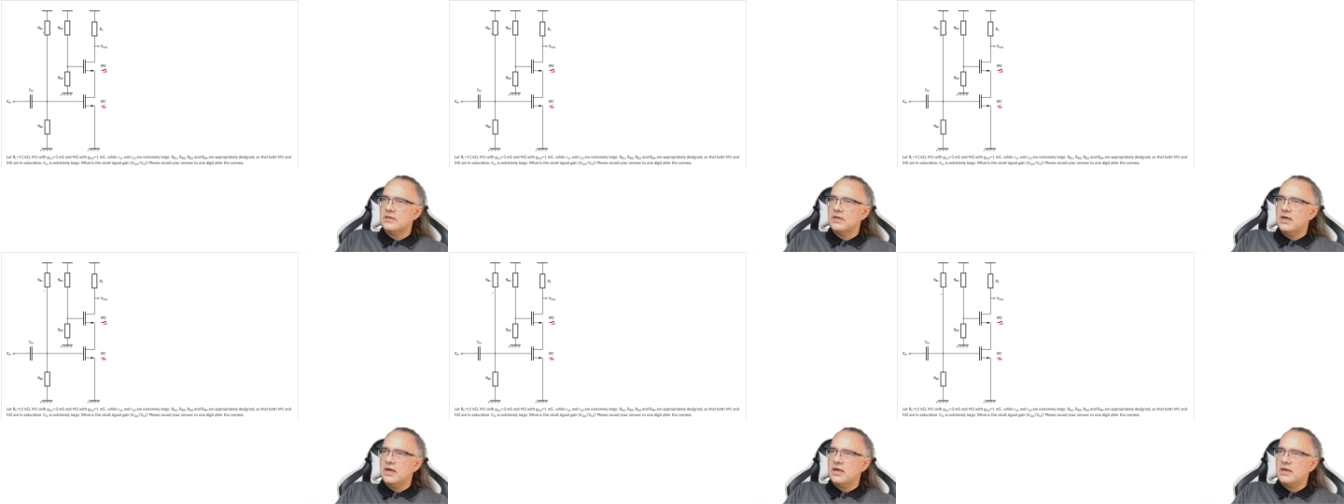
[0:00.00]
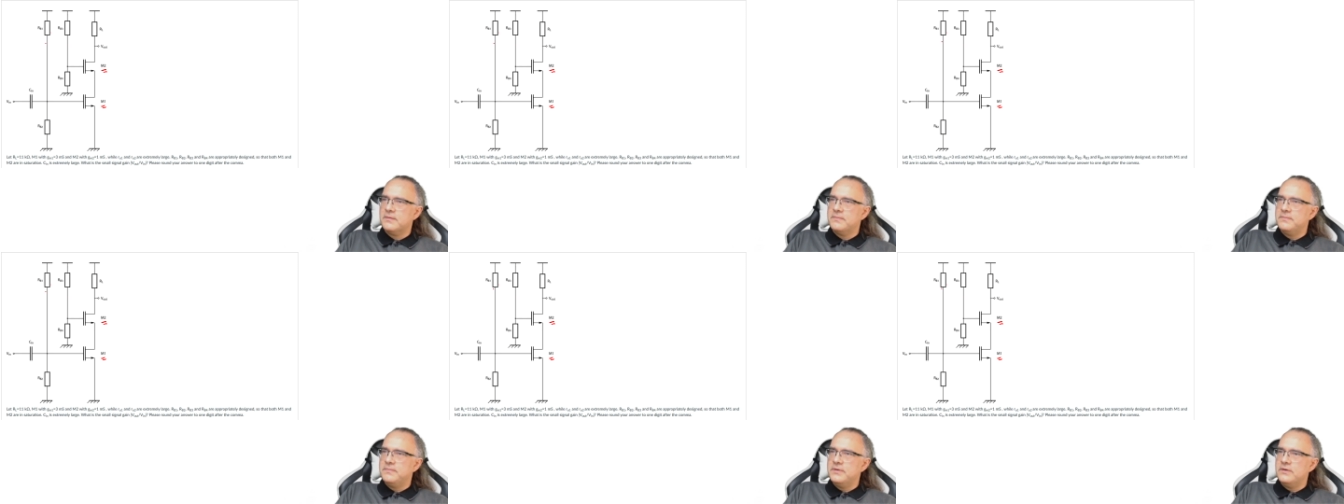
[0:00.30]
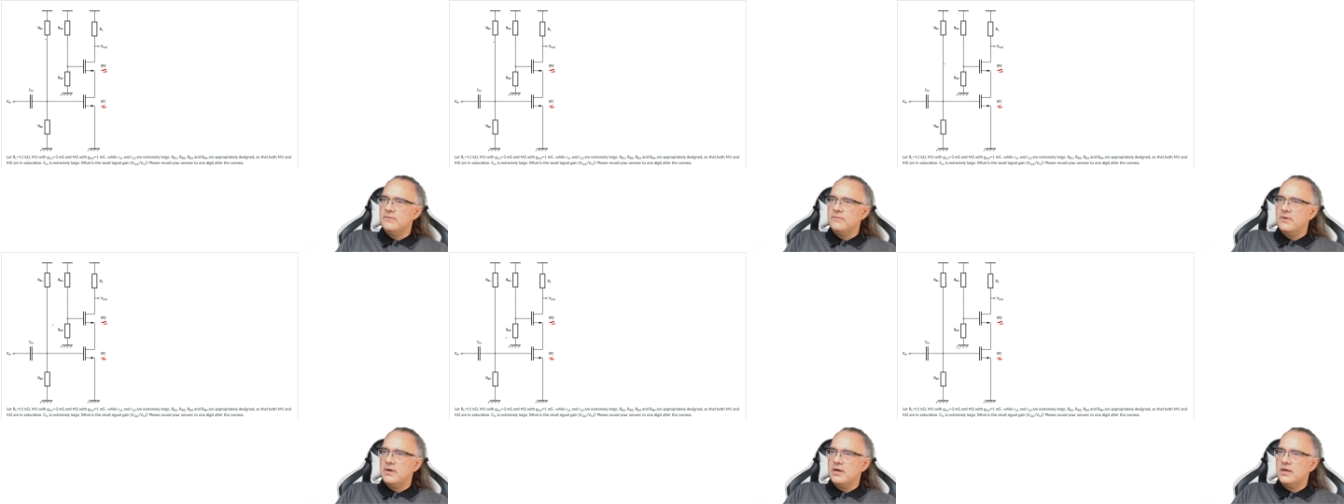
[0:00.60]

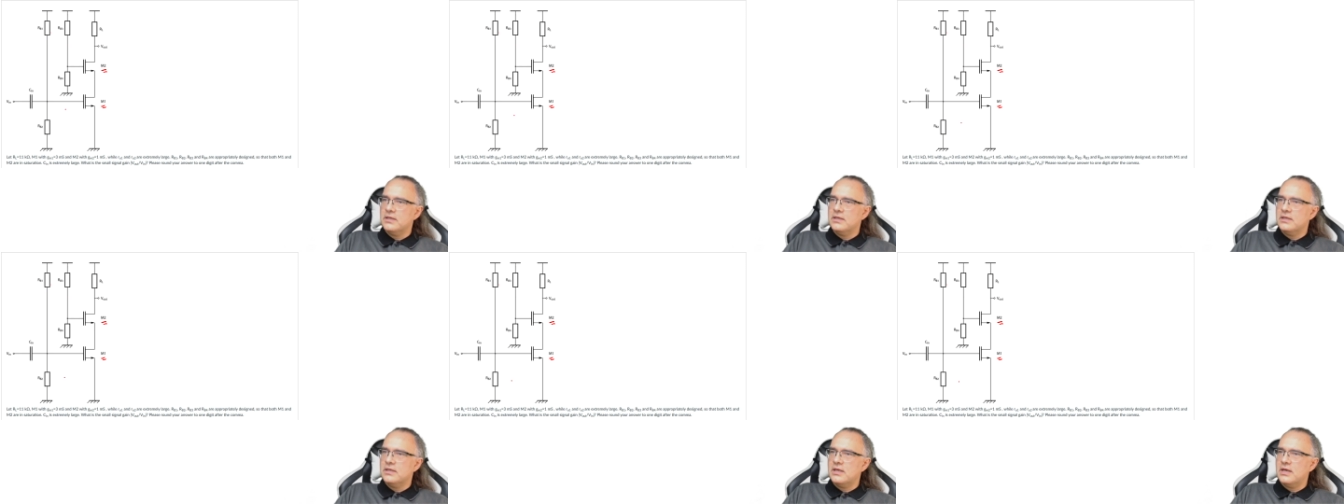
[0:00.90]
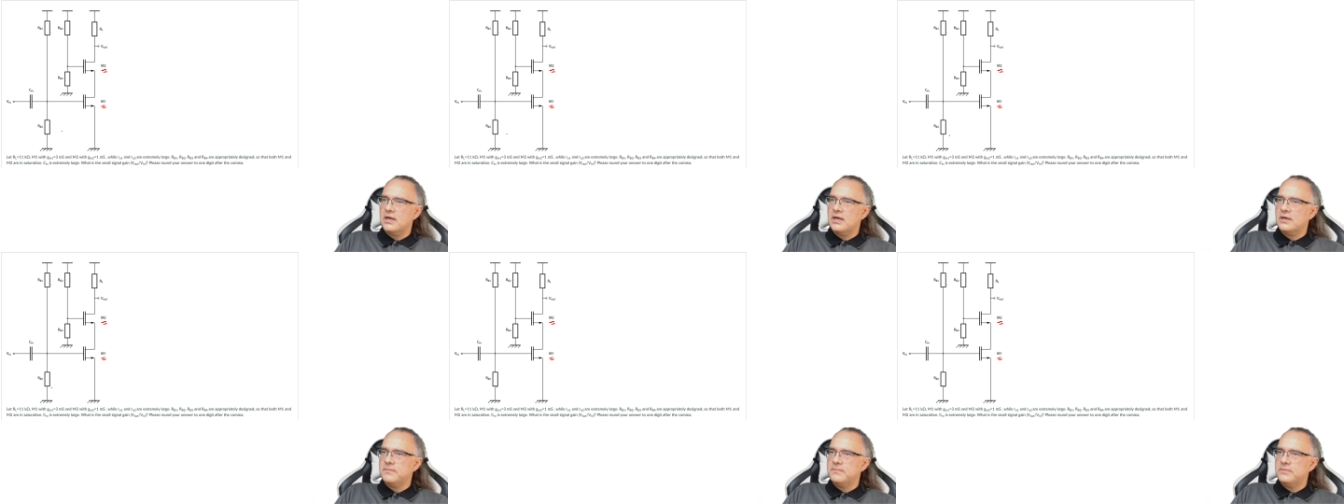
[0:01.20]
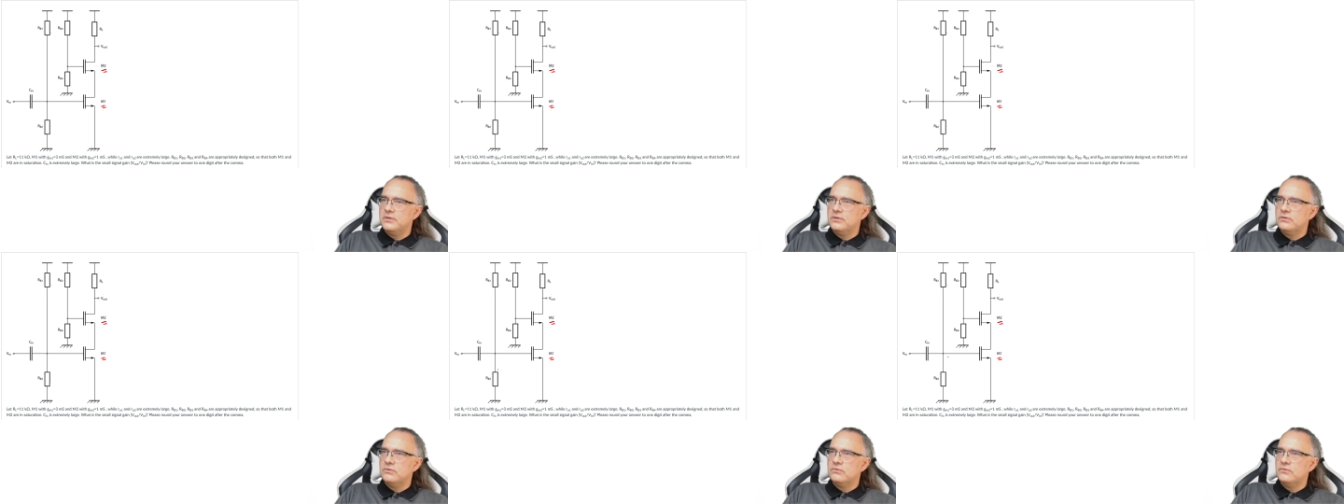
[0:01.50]
RB1 and
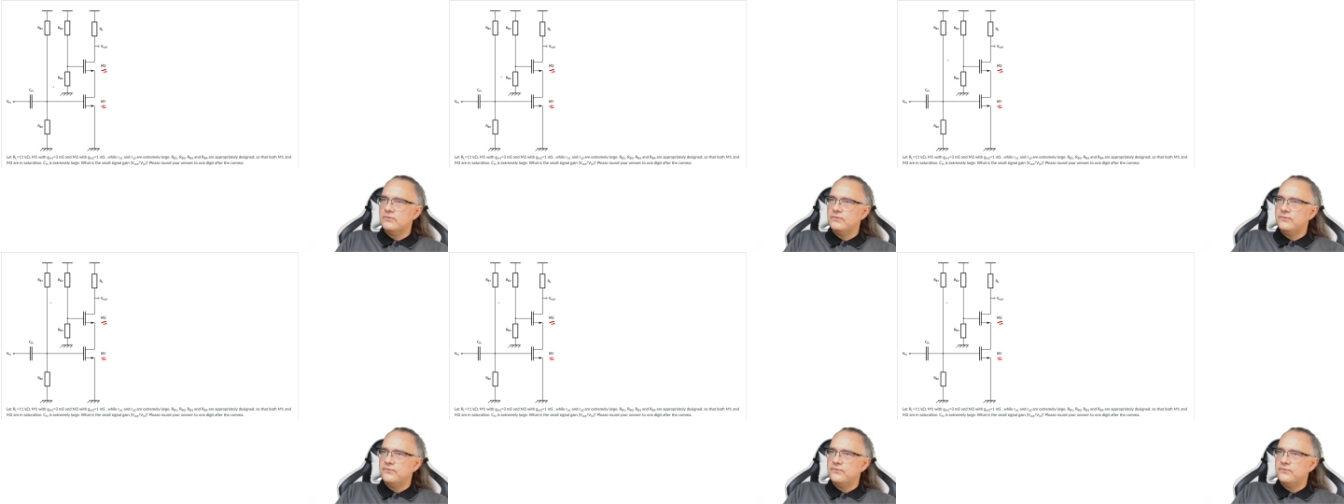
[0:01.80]
RB2